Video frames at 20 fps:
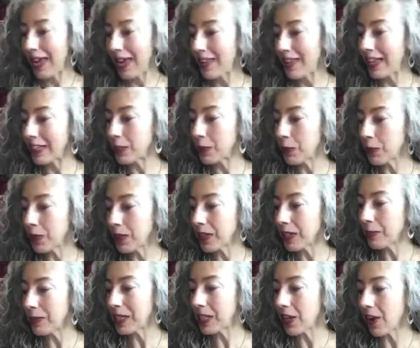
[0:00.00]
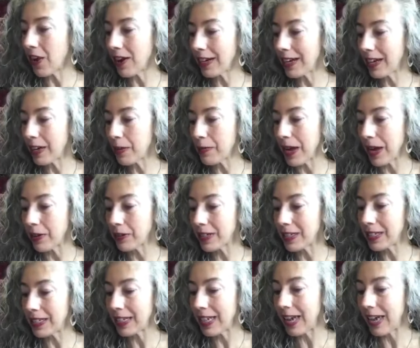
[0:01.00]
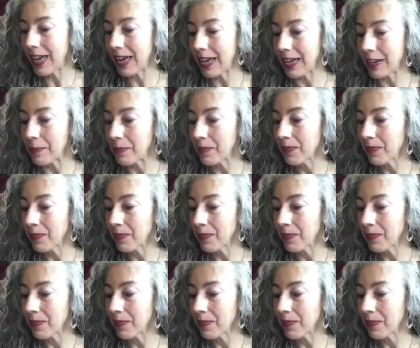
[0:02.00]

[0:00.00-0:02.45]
And that's what we're going to be talking about today.